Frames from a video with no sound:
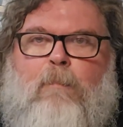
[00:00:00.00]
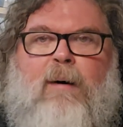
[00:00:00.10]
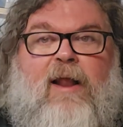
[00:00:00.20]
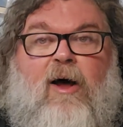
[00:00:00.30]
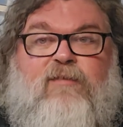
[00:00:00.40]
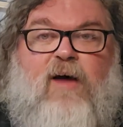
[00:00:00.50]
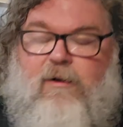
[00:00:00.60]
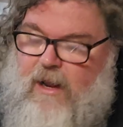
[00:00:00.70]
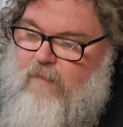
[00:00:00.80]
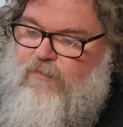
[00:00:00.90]
But I
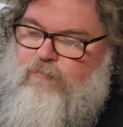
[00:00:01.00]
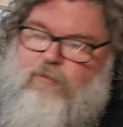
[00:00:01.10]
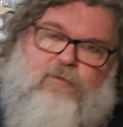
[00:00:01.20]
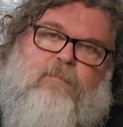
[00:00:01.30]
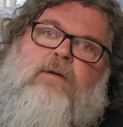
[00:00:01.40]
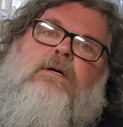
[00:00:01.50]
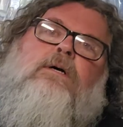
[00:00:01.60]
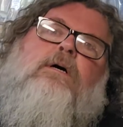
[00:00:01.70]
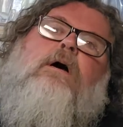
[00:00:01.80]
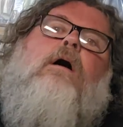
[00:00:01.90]
don't have the room,
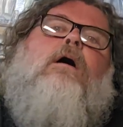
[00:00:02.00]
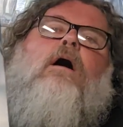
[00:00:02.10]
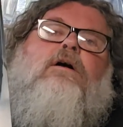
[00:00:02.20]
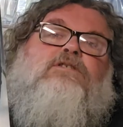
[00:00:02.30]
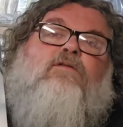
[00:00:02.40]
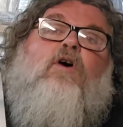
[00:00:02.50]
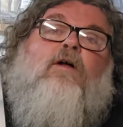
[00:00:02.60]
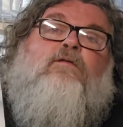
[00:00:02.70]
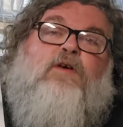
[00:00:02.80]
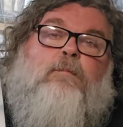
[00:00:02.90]
because I've got
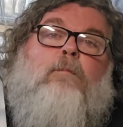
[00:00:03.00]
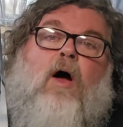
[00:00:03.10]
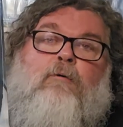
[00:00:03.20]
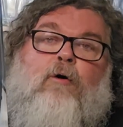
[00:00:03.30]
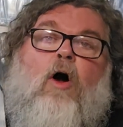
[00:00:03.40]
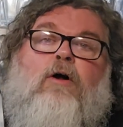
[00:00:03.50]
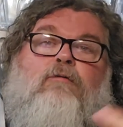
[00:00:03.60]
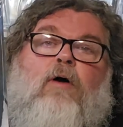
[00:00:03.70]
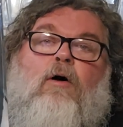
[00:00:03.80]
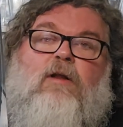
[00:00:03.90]
to fit my rock
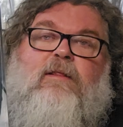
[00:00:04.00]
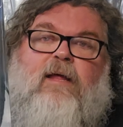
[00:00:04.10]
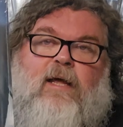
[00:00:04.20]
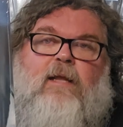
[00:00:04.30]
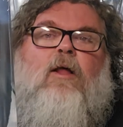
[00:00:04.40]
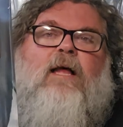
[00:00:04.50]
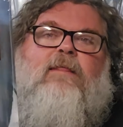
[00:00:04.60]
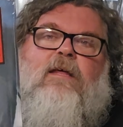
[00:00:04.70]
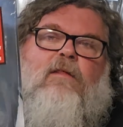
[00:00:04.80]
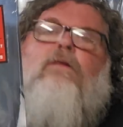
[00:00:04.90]
and roll in there, like
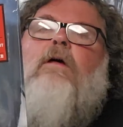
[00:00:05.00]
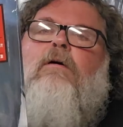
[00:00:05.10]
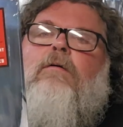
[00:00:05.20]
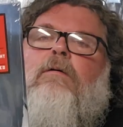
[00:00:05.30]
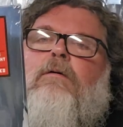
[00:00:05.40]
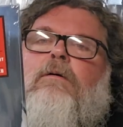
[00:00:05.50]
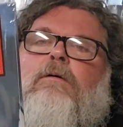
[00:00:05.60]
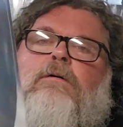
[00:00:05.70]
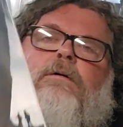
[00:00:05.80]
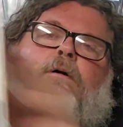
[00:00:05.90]
this.
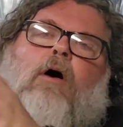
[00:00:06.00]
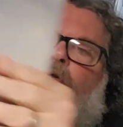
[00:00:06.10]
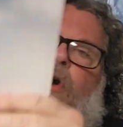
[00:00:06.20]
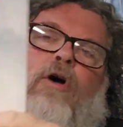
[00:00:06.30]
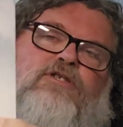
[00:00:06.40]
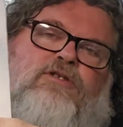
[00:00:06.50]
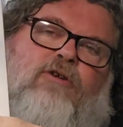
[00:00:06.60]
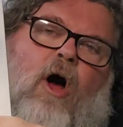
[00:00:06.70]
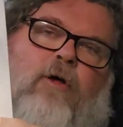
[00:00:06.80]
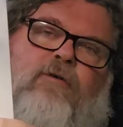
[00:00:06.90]

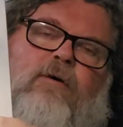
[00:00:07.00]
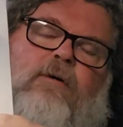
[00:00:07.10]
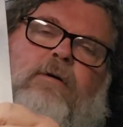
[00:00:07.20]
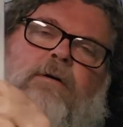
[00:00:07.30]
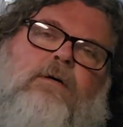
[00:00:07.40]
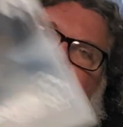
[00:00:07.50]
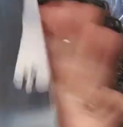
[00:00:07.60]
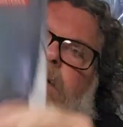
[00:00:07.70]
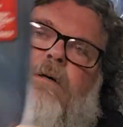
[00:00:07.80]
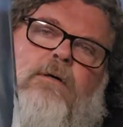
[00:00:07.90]
Rosenrot
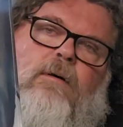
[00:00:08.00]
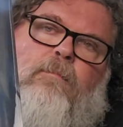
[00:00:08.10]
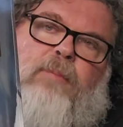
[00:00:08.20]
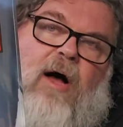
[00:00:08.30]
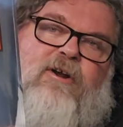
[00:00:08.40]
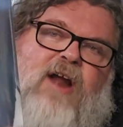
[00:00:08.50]
by